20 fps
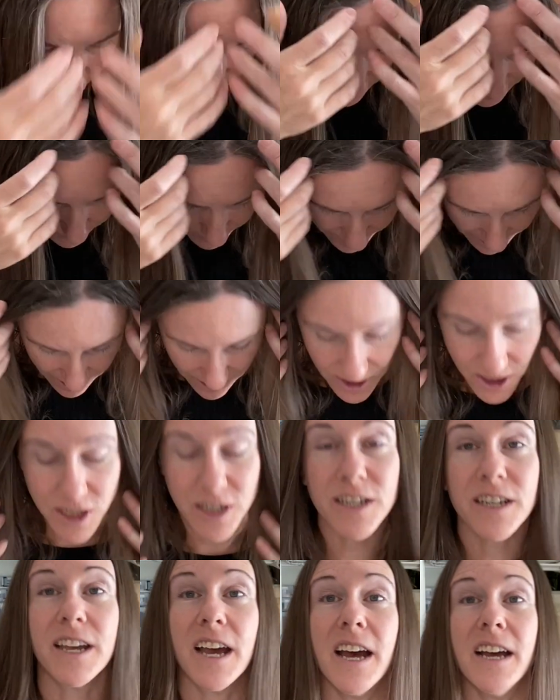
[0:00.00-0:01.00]
do we
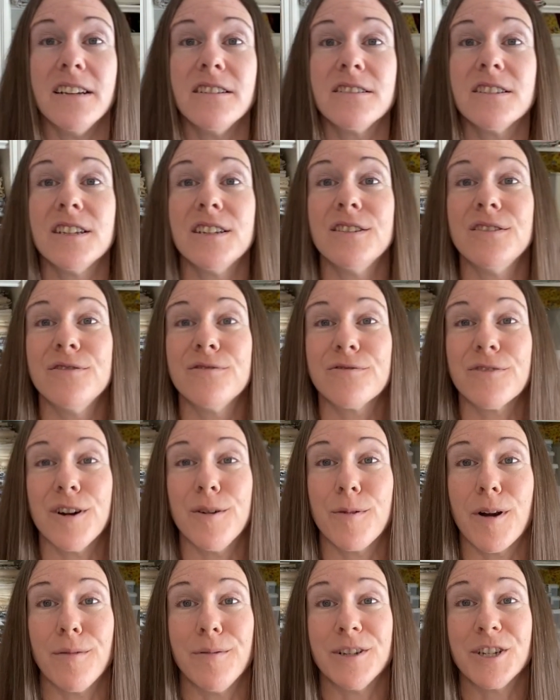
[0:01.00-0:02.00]
actually get from
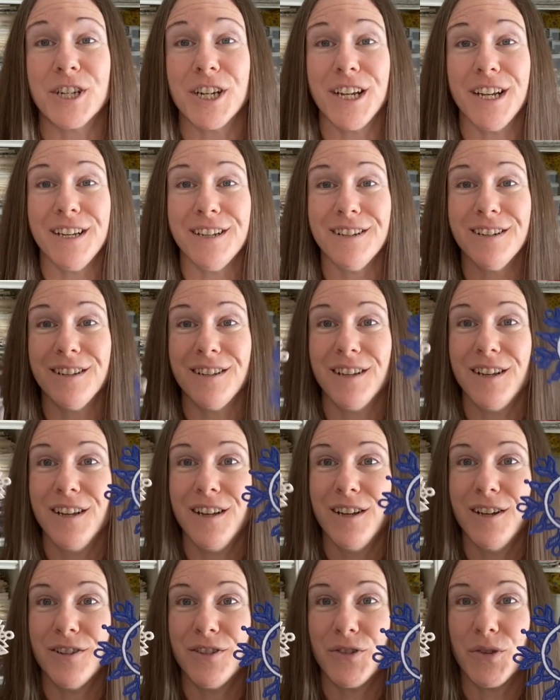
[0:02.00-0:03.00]
our machine
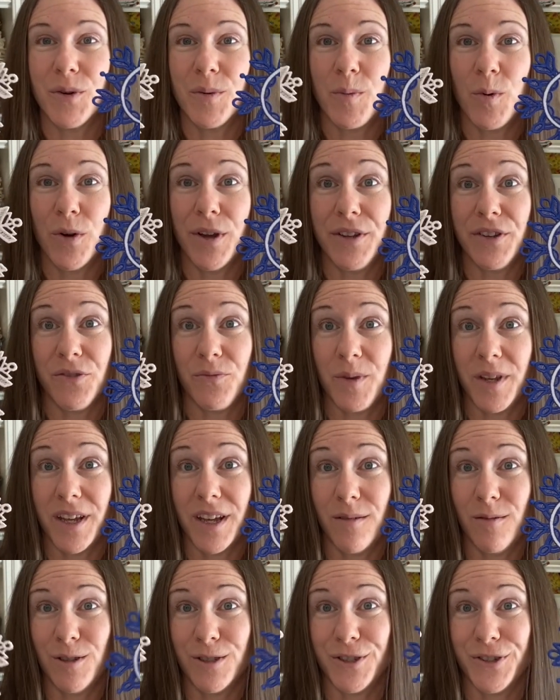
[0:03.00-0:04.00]
to a point of being
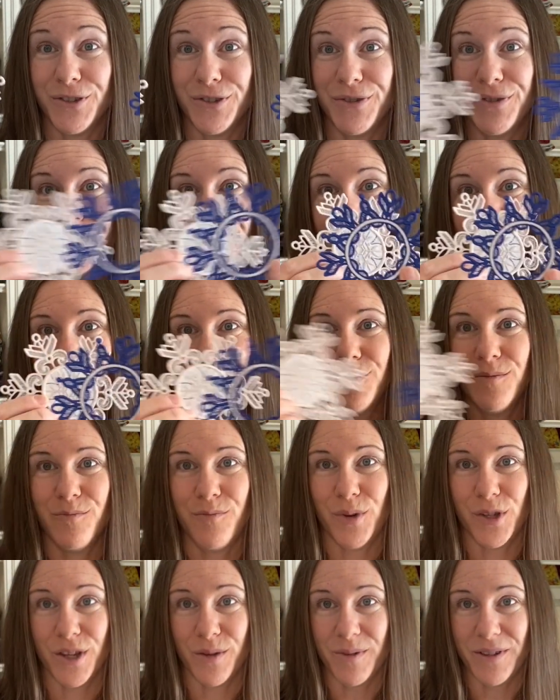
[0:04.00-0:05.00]
able to
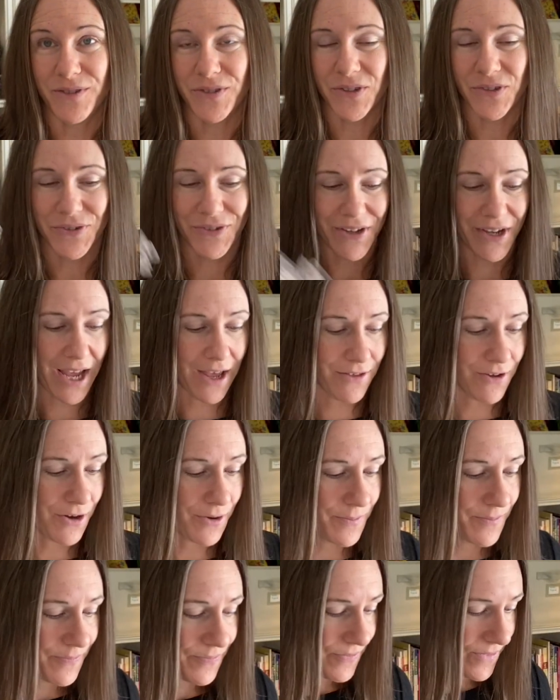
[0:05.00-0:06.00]
put the pieces together?
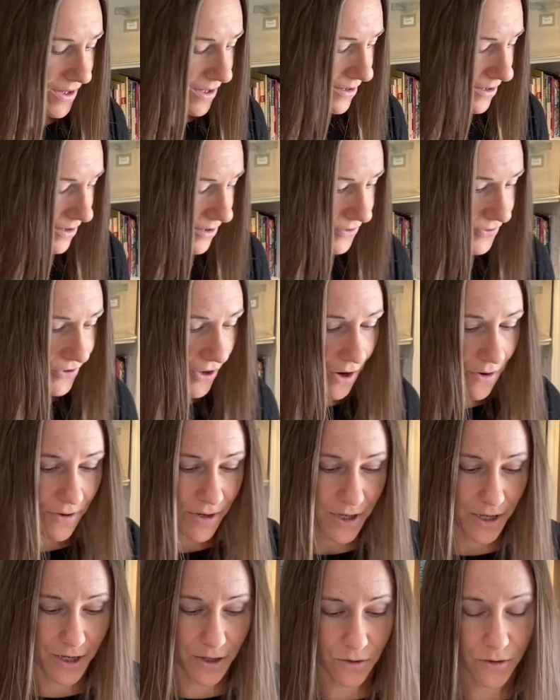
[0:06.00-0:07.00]
So,
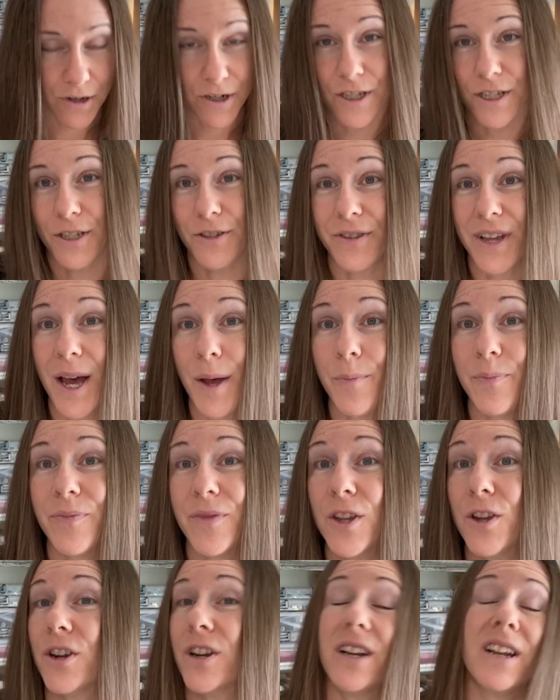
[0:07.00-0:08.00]
in order to do that,
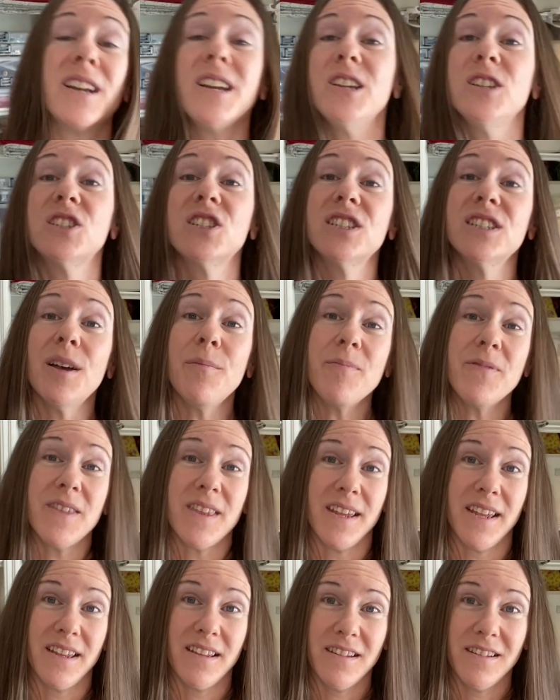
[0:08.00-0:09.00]
you're going to need
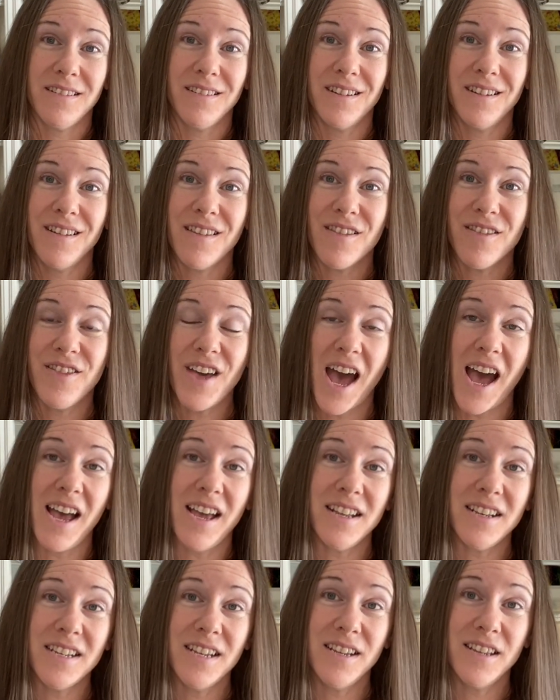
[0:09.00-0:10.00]
something
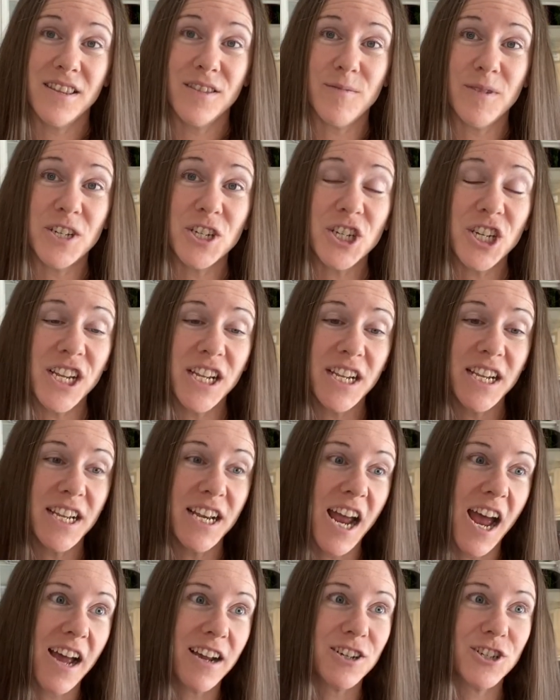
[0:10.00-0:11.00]
that the machine can
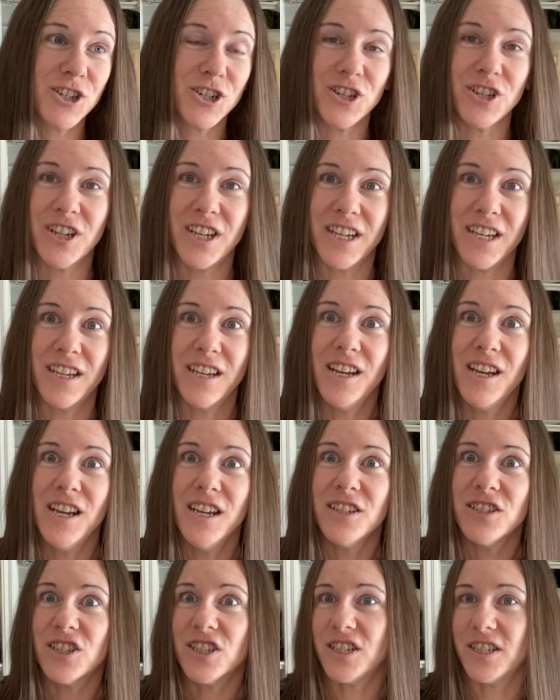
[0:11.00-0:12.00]
actually
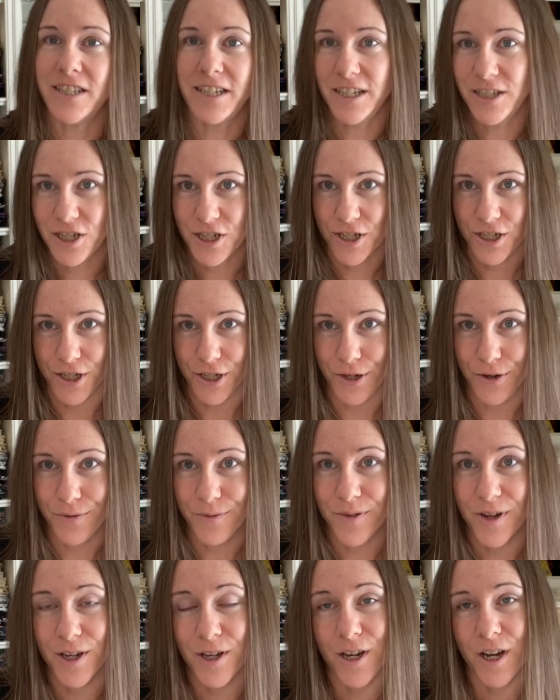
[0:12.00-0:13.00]
stitch to.
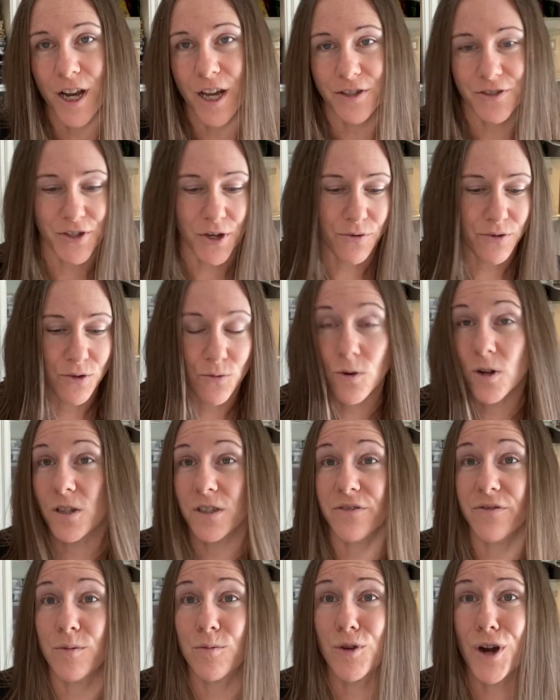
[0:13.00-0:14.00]
And so in the world
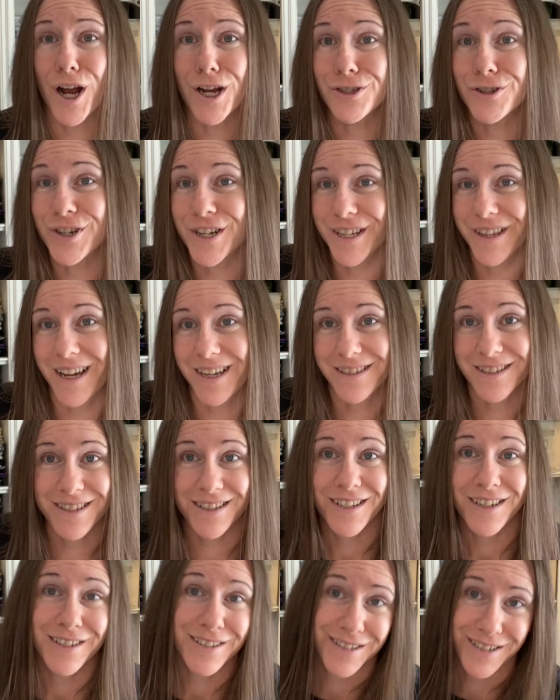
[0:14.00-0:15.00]
of embroidery, that's
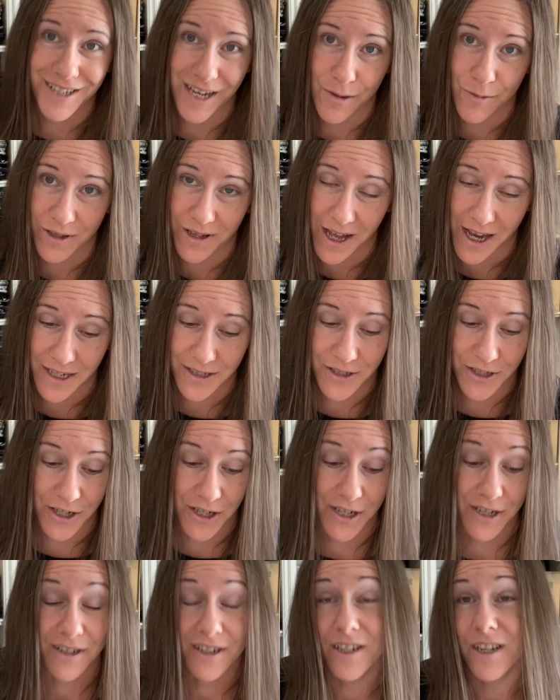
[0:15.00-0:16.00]

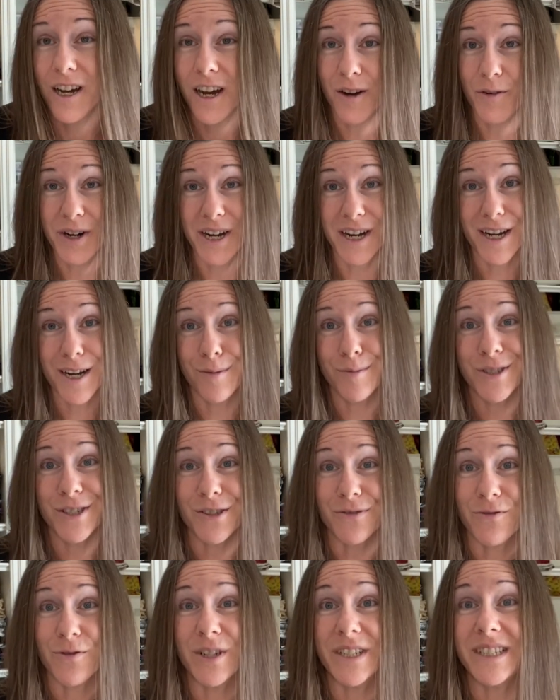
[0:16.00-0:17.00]
stabilizer. When it comes to
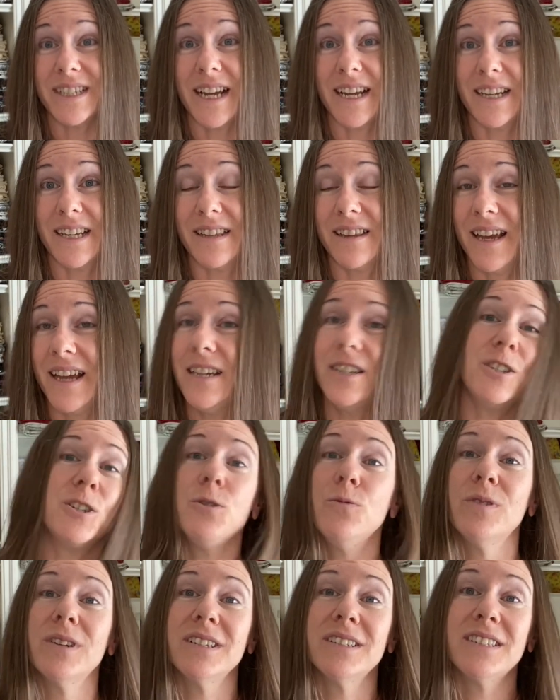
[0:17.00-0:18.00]
freestanding lace, you
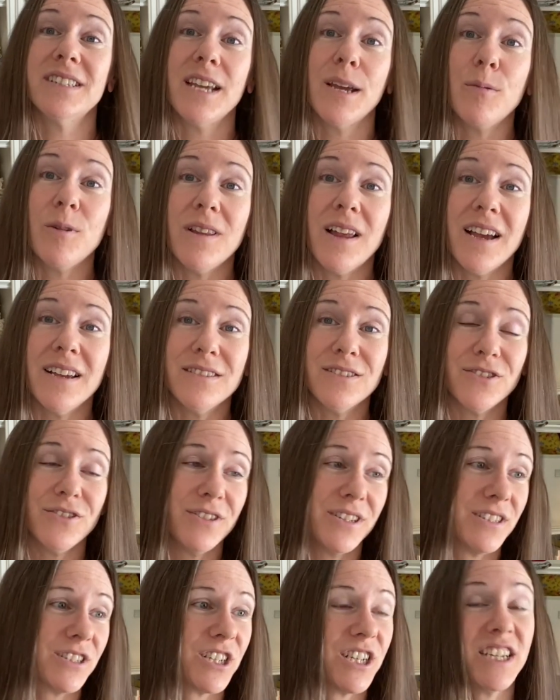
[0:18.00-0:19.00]
want a stabilizer
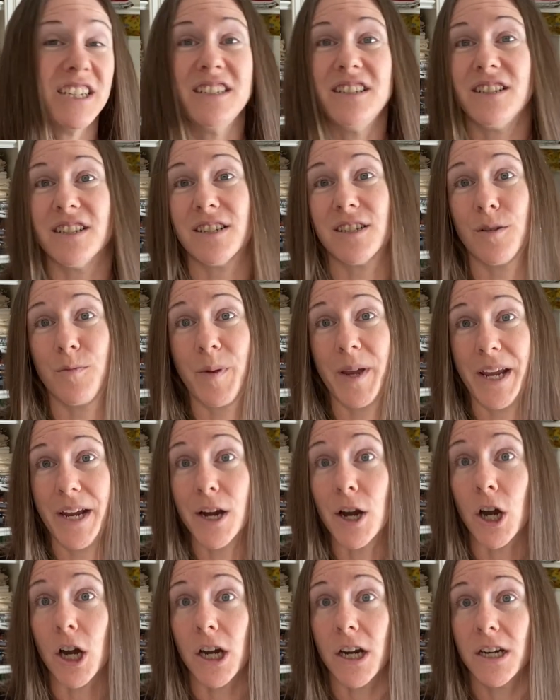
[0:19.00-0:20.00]
that's going to
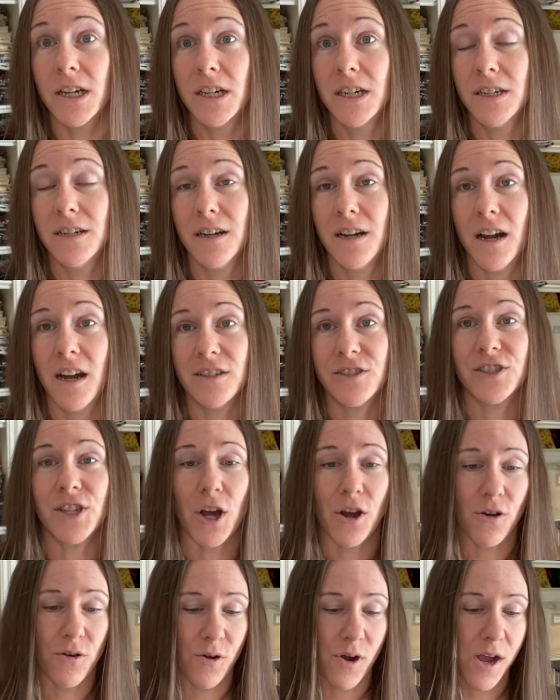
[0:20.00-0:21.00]
disappear.
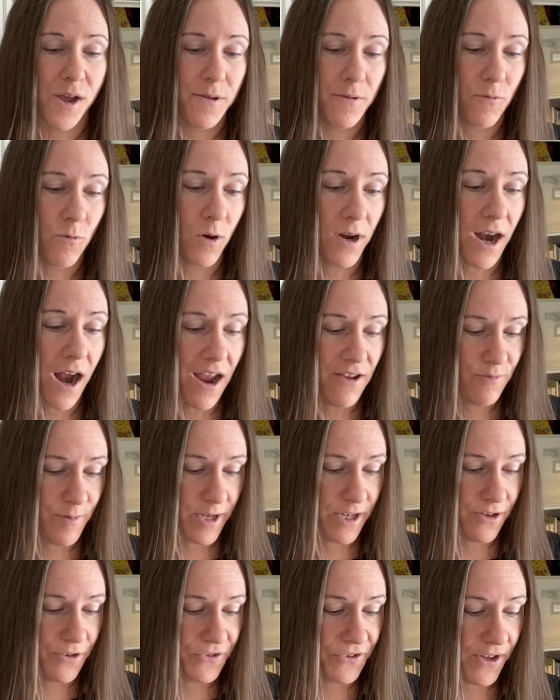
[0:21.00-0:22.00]
So what I've
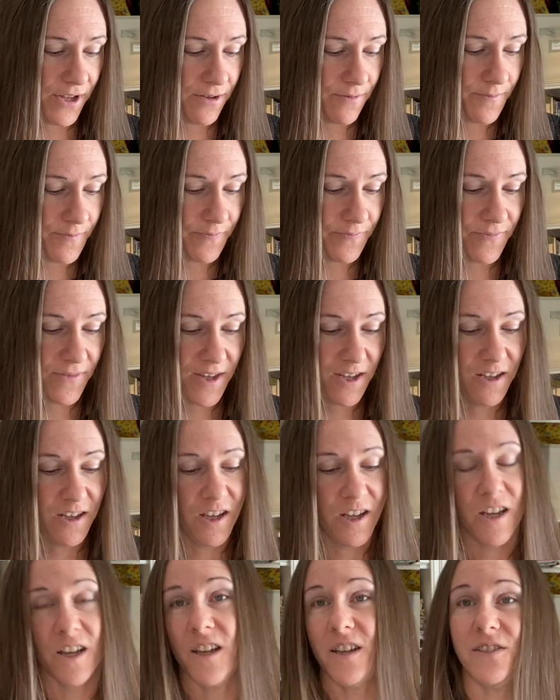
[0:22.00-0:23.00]
been using
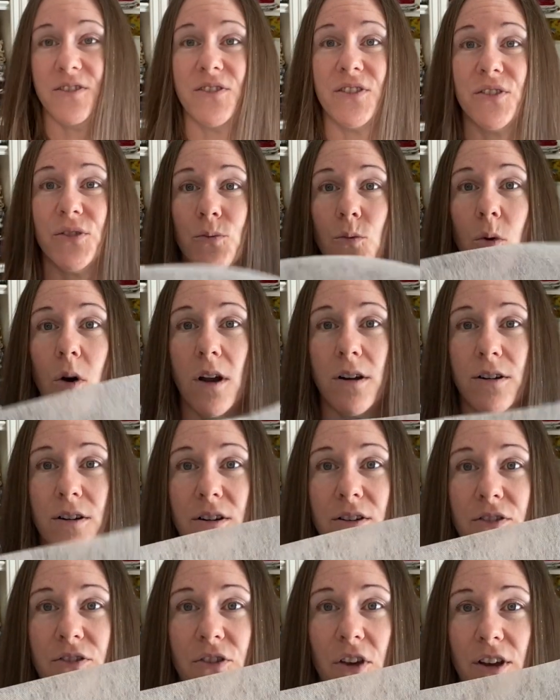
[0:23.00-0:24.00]
is this
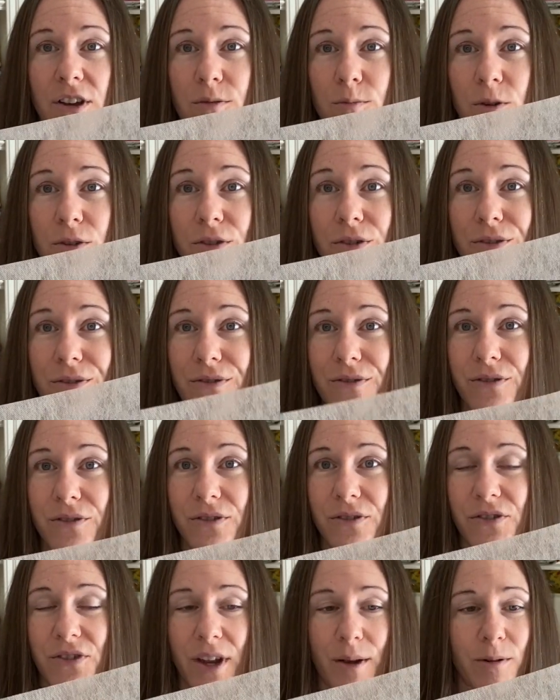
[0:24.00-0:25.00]
water-soluble
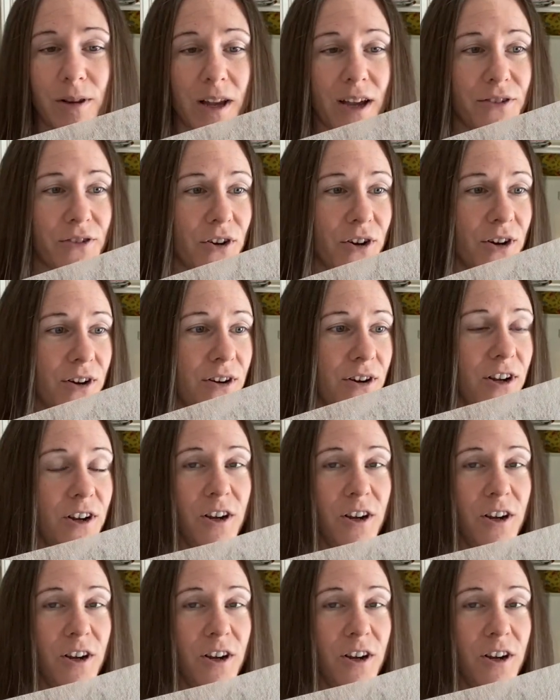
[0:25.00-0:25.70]
stabilizer.